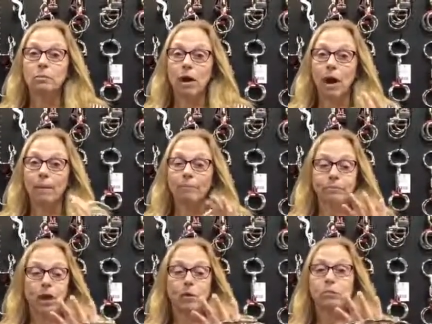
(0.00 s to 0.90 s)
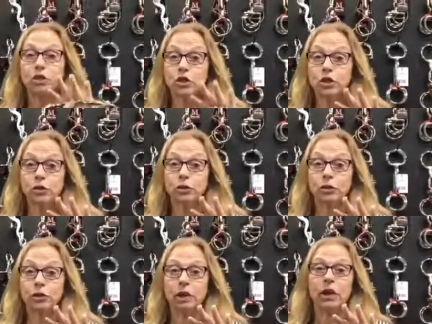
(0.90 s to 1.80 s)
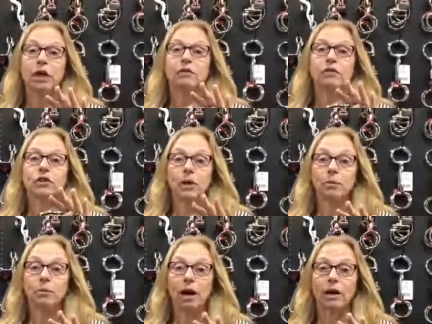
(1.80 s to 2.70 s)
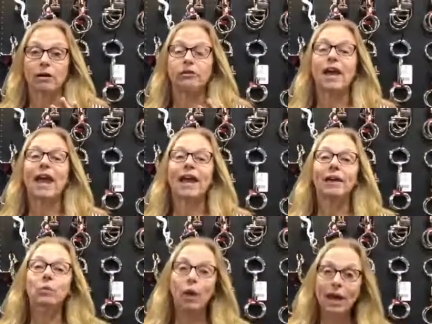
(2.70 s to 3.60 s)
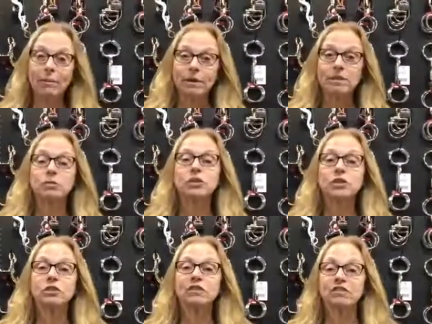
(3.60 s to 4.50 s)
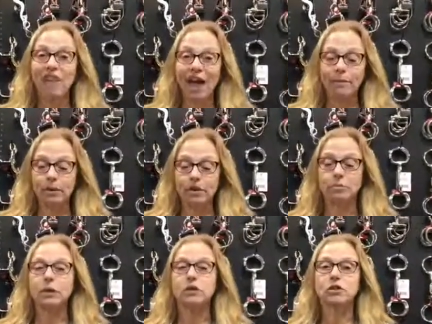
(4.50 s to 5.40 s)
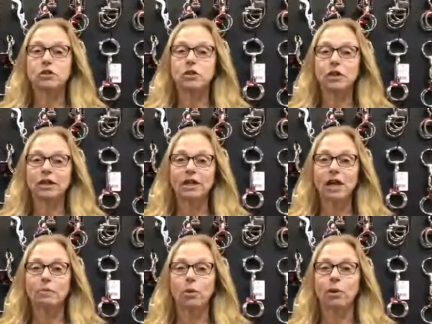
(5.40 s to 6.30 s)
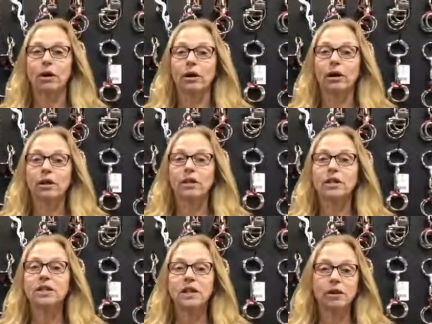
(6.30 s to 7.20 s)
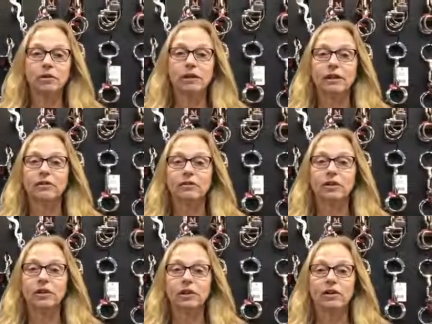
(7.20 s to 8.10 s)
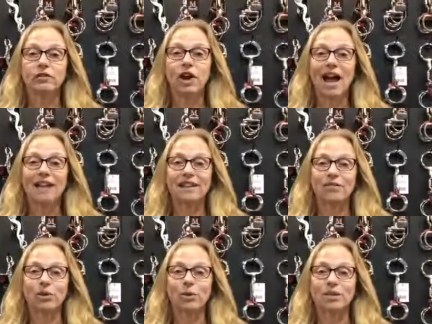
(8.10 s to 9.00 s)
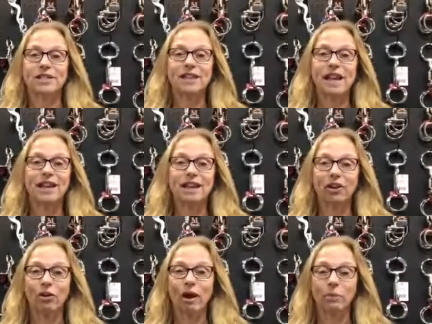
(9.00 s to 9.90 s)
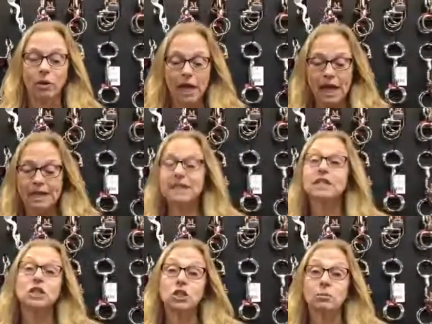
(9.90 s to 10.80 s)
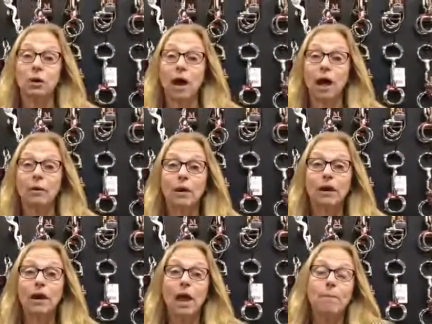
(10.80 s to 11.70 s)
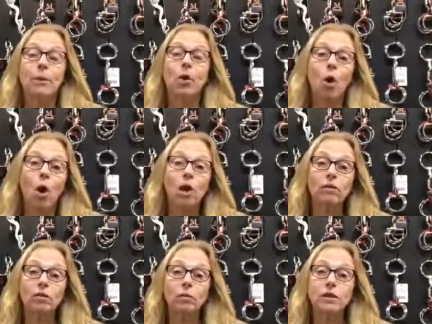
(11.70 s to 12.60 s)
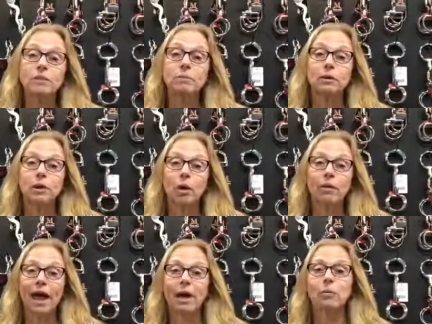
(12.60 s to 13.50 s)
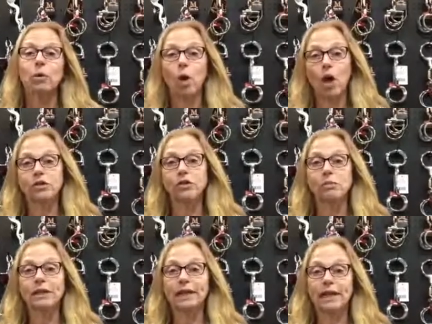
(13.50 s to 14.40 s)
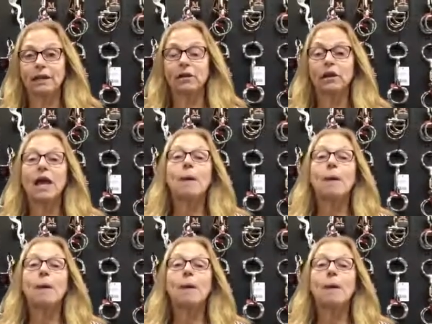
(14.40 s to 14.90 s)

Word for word: um, Bradoon for double bridles, and Weymouths, which is fabulous because look at the port, look at the tongue relief for a high level horse. Isn't that incredible? This is a super high one, but all of the ones below that will also be legal,